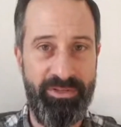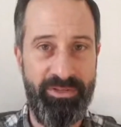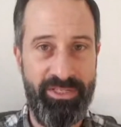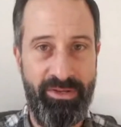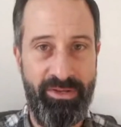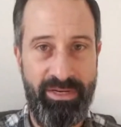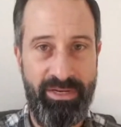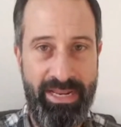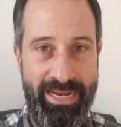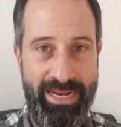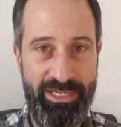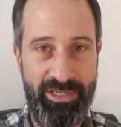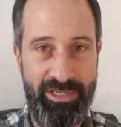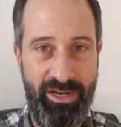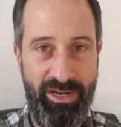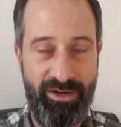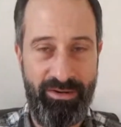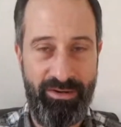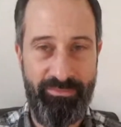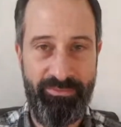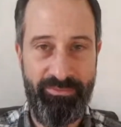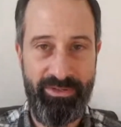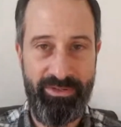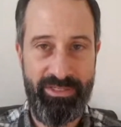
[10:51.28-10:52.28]
zone in HR
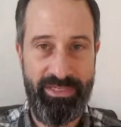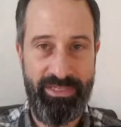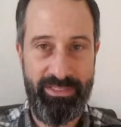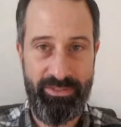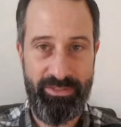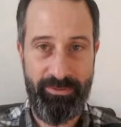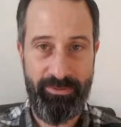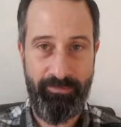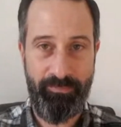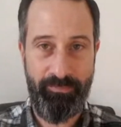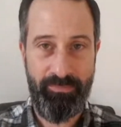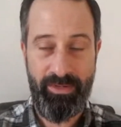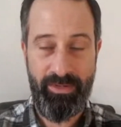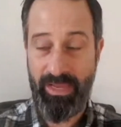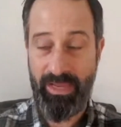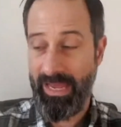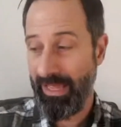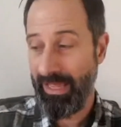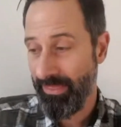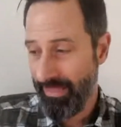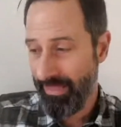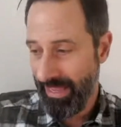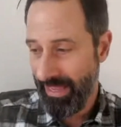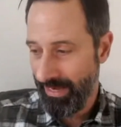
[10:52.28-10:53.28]
conferences.
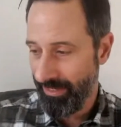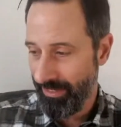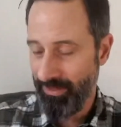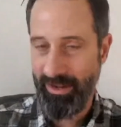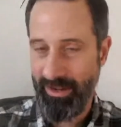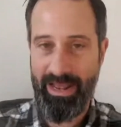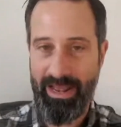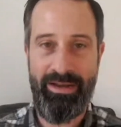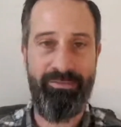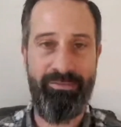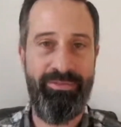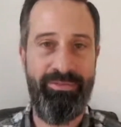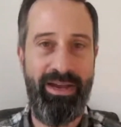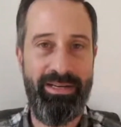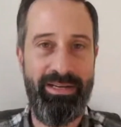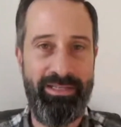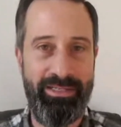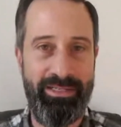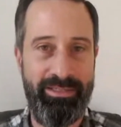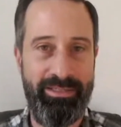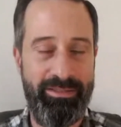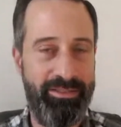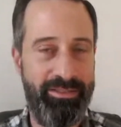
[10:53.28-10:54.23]
And then I got invited